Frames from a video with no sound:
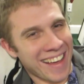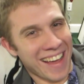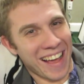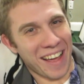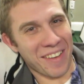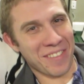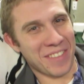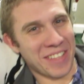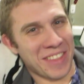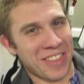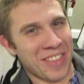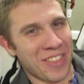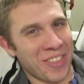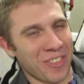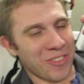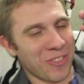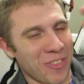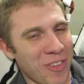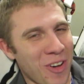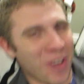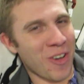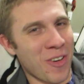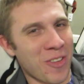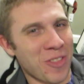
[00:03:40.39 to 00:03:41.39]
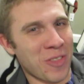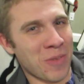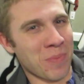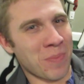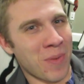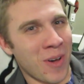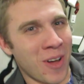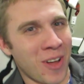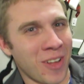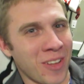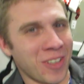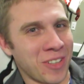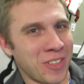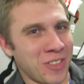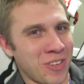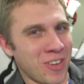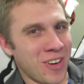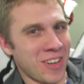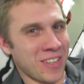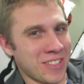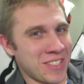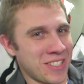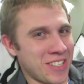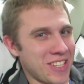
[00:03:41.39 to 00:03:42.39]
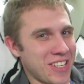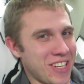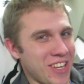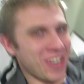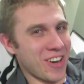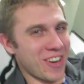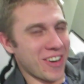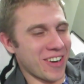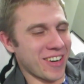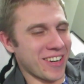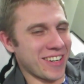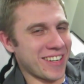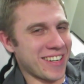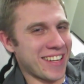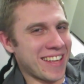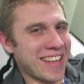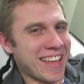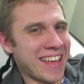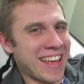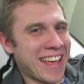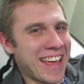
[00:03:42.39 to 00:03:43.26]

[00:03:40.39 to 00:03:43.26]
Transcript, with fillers: I would throw the ball across the yard,